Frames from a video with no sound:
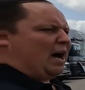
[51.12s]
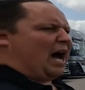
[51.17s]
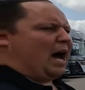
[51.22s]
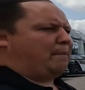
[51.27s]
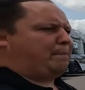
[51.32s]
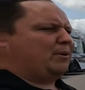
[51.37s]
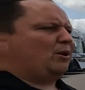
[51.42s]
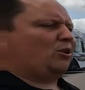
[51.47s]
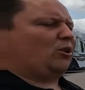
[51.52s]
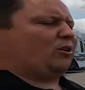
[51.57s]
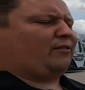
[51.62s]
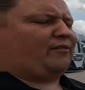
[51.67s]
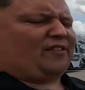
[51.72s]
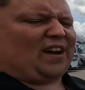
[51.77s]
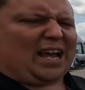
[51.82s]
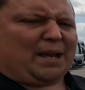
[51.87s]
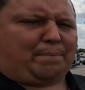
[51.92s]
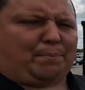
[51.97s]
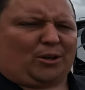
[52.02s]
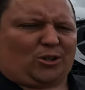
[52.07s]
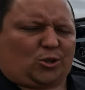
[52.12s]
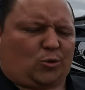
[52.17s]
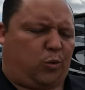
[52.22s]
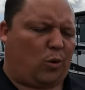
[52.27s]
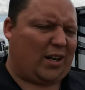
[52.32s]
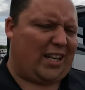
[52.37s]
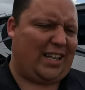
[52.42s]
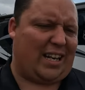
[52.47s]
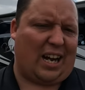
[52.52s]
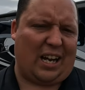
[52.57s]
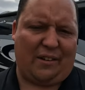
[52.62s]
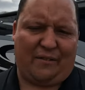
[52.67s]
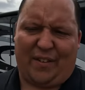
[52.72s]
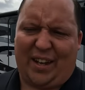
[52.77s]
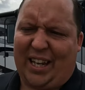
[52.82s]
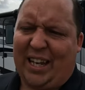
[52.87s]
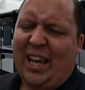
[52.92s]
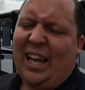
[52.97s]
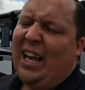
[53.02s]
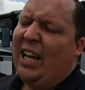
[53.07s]
popular Viper
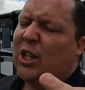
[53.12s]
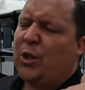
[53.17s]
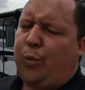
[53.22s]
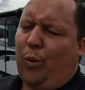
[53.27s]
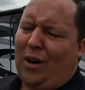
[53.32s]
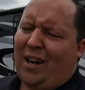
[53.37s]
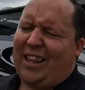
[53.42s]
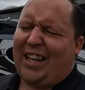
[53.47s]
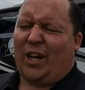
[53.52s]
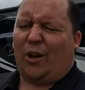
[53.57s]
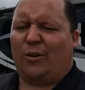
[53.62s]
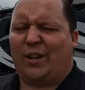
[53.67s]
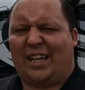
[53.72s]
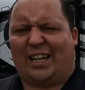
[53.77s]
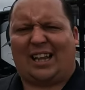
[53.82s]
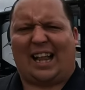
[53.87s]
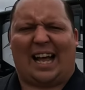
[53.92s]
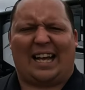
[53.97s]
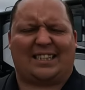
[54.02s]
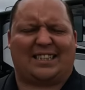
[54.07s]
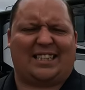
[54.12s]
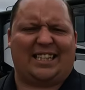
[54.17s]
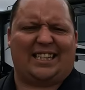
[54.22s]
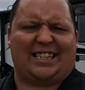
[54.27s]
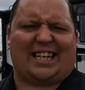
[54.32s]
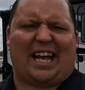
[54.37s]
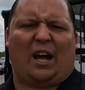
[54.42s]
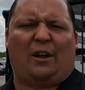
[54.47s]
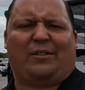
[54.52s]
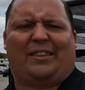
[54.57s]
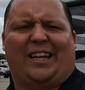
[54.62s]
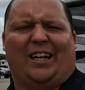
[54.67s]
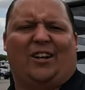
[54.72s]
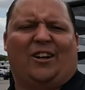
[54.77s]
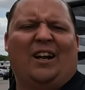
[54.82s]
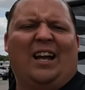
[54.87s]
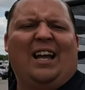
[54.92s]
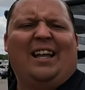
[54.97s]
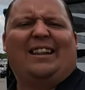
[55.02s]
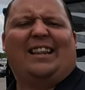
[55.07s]
29V. It's one of the only Class Cs out
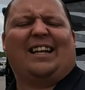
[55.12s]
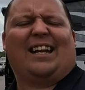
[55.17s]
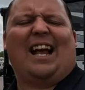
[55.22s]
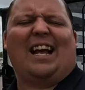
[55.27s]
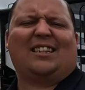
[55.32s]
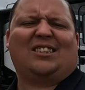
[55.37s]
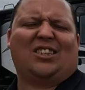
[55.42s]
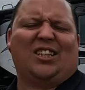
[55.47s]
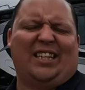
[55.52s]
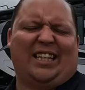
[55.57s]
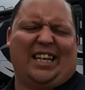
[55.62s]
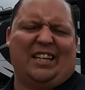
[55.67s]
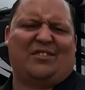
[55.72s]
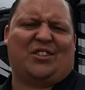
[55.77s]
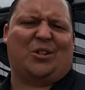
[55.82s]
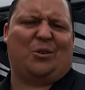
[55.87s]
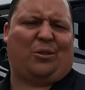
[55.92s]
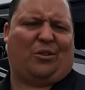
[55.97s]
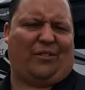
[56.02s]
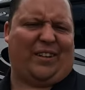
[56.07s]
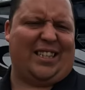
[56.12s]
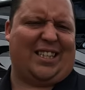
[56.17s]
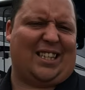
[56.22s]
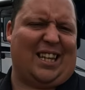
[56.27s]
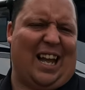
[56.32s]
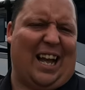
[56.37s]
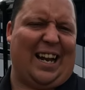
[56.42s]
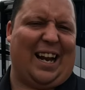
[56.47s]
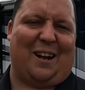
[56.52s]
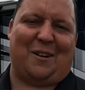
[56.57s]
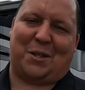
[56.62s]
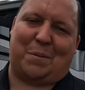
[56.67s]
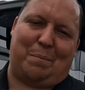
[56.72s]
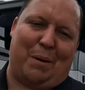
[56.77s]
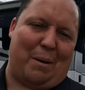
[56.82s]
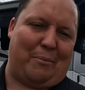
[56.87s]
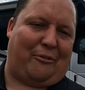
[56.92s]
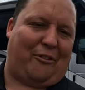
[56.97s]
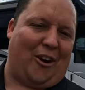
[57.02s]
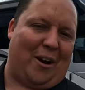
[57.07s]
there that actually gives you three slide outs.
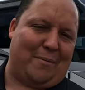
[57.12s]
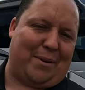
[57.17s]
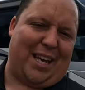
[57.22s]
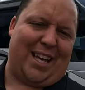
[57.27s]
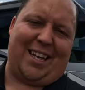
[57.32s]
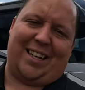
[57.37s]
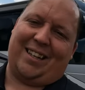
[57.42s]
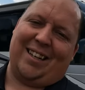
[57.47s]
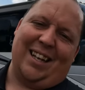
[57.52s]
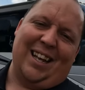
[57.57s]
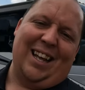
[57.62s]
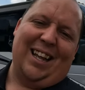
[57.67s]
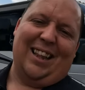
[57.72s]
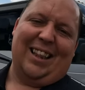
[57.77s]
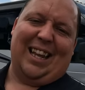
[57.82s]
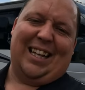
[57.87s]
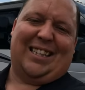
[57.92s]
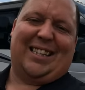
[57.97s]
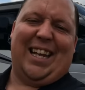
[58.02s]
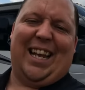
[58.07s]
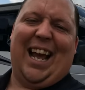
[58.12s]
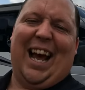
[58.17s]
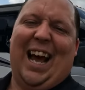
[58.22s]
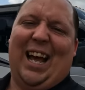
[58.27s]
But before I begin, let's say